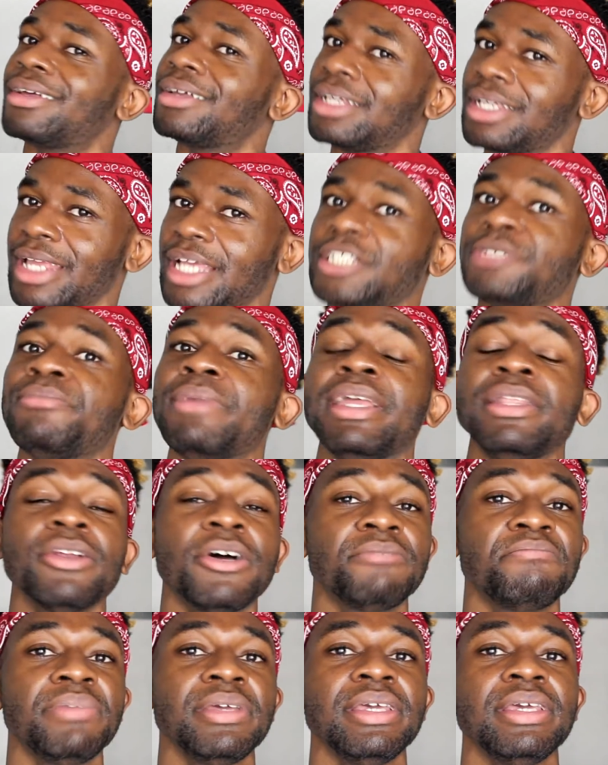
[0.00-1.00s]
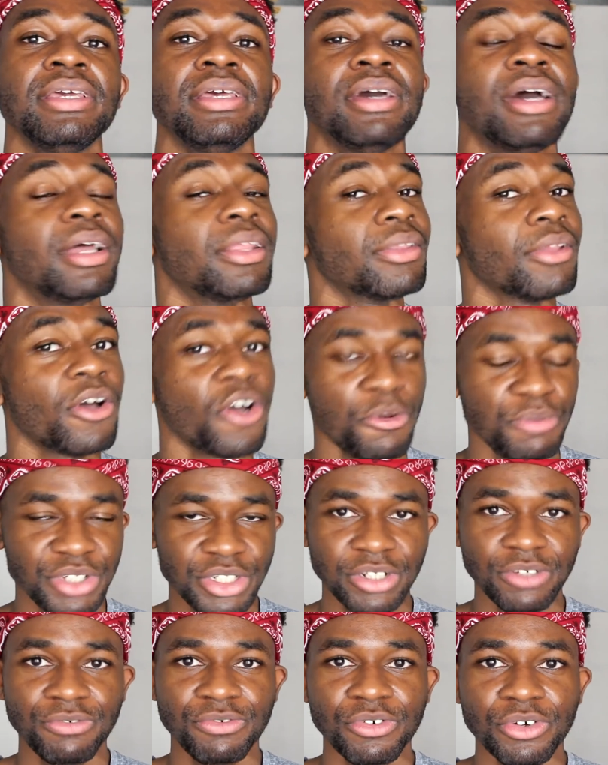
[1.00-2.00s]
Yes may not be an
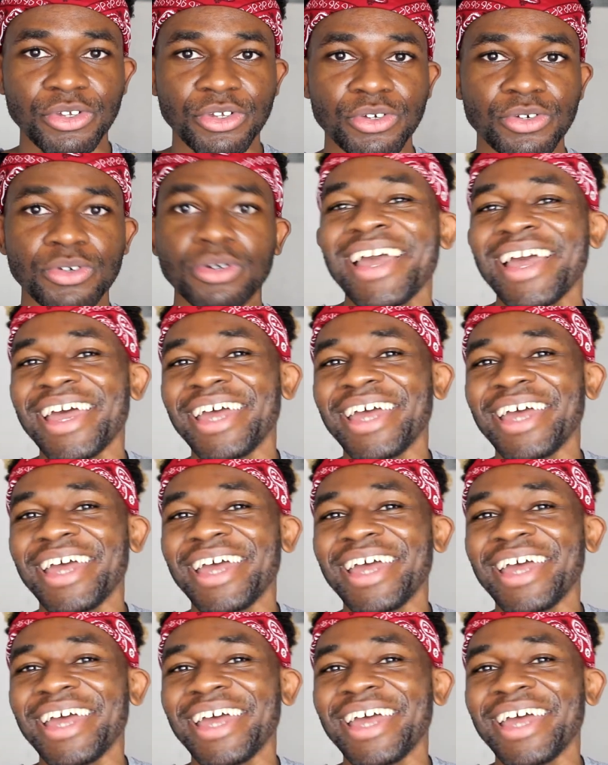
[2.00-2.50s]
option for you.